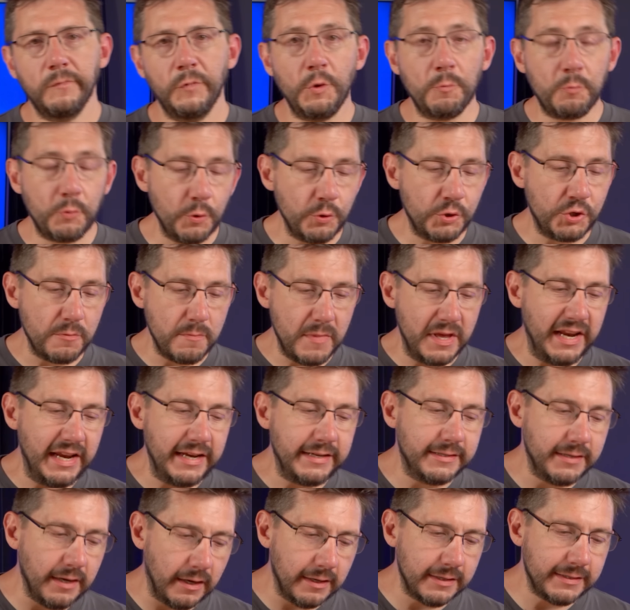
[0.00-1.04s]
The Prusa Mini
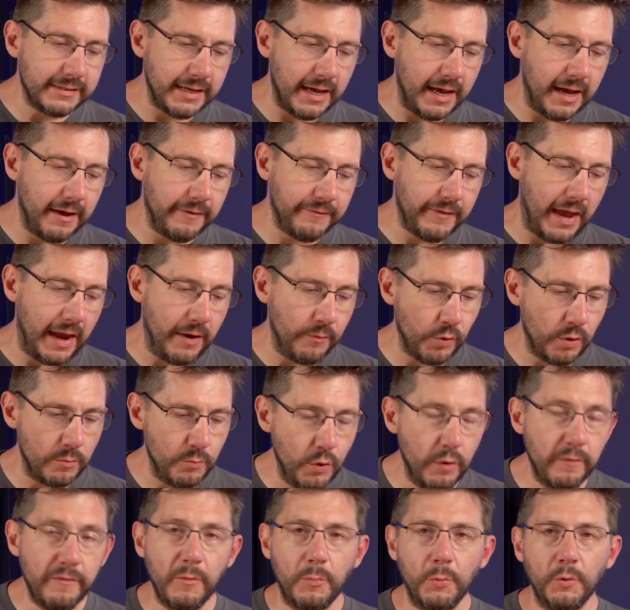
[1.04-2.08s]
does have a
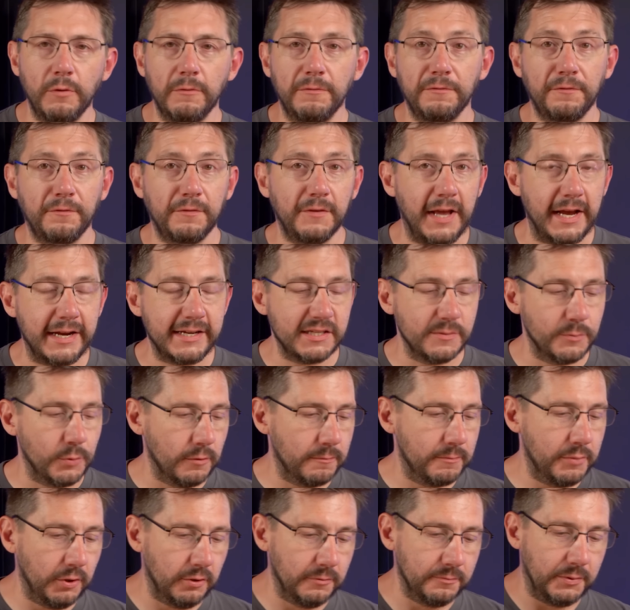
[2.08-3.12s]
removable, flexible
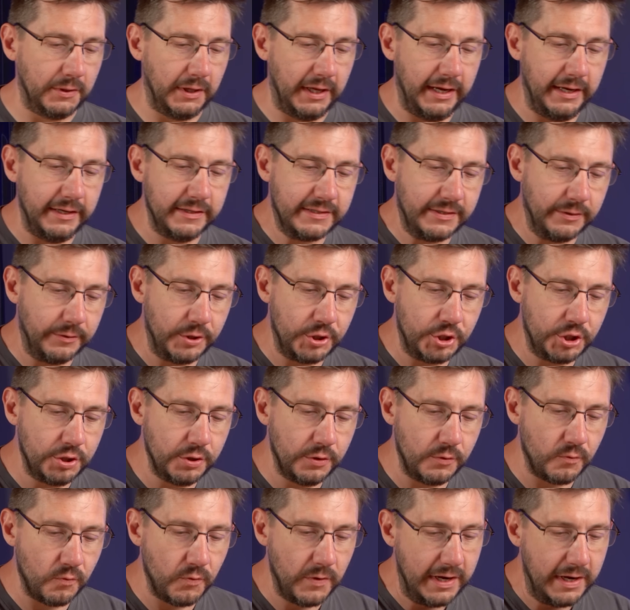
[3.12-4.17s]
build plate, so it should